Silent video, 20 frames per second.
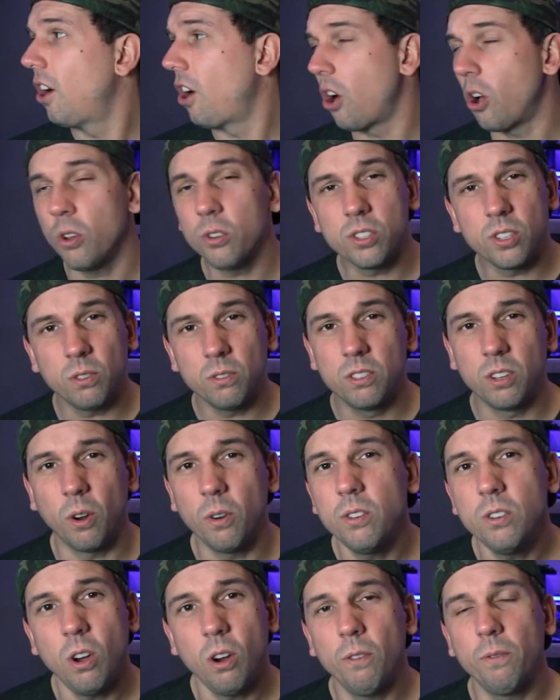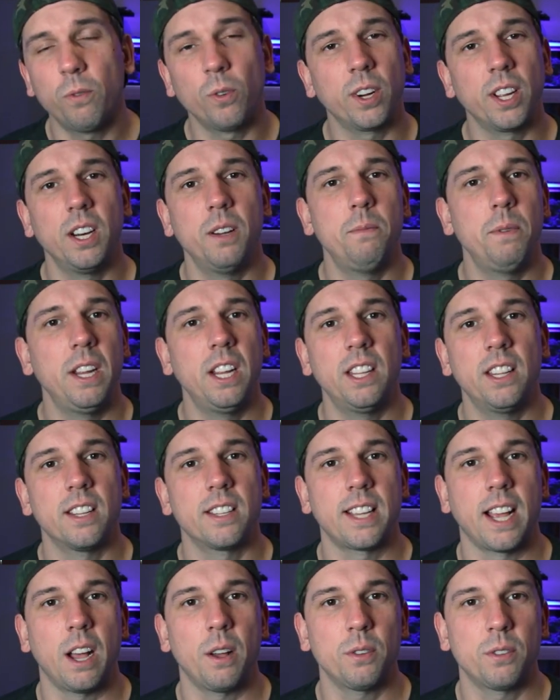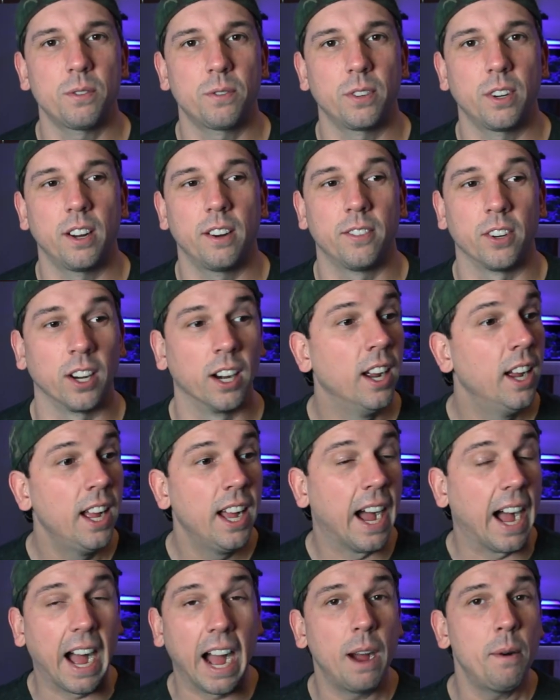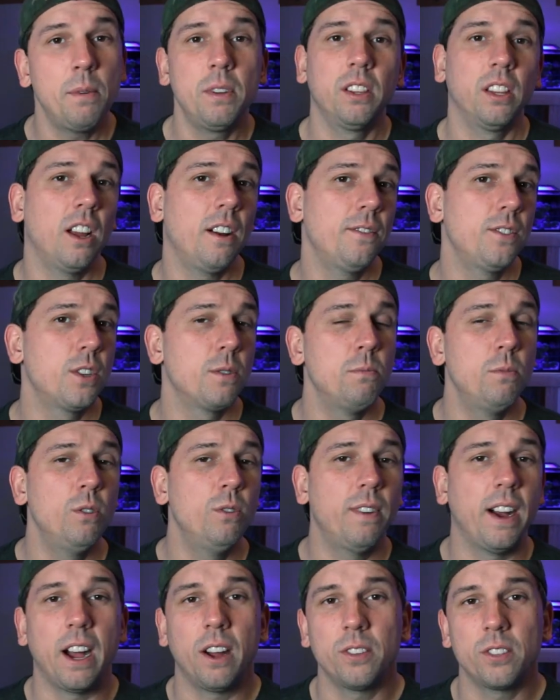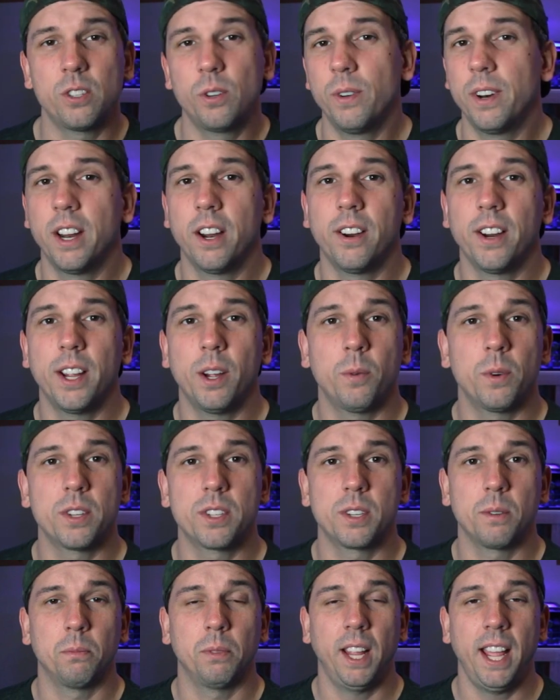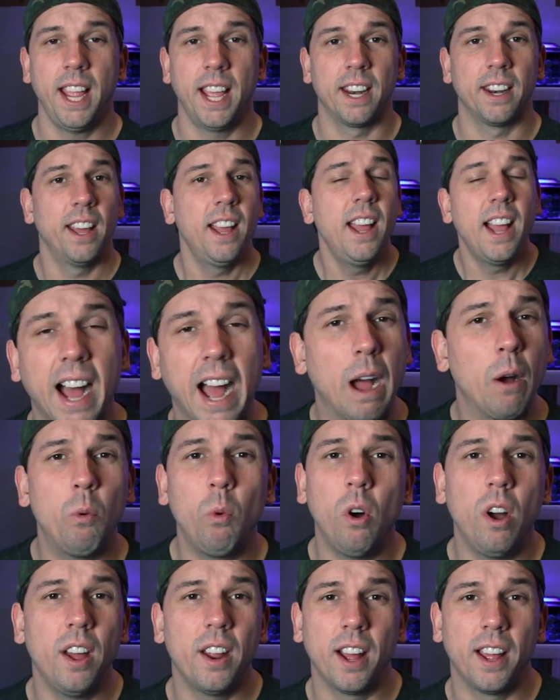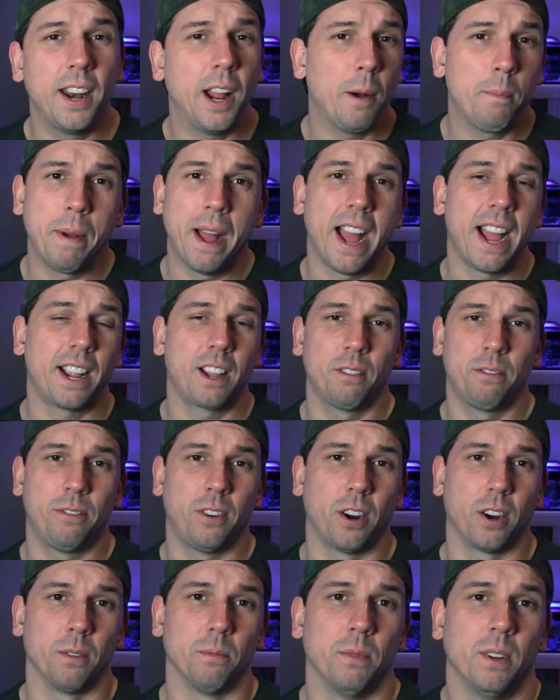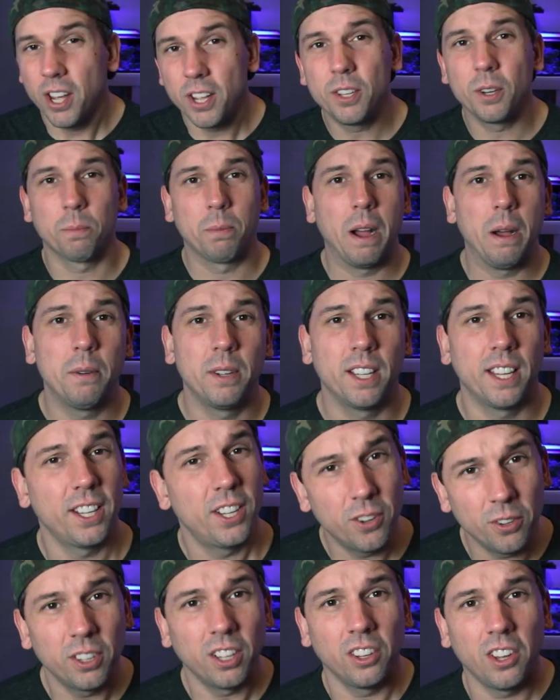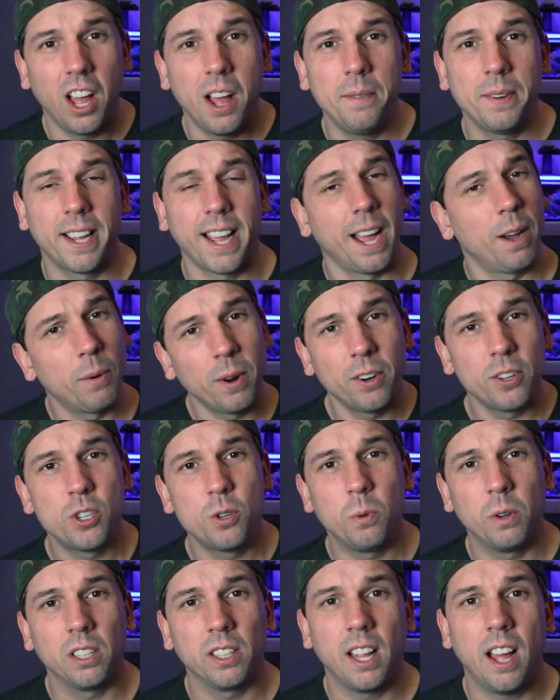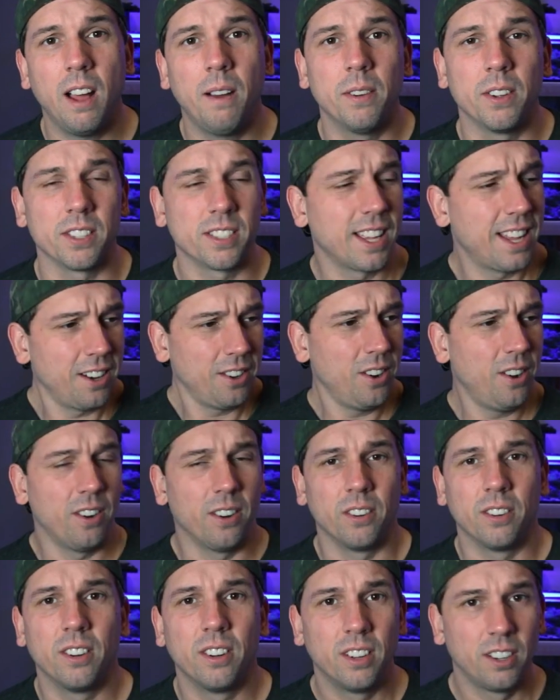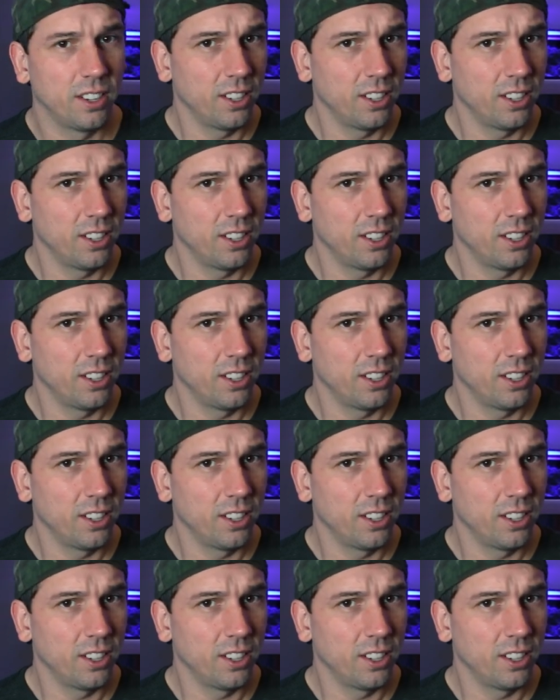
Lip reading: Also, don't know if we're gonna be in this house forever. I would love to move out to an area with some land. I want an alpaca farm. And you're probably like, you're the llama guy, why don't you want llamas? I don't know.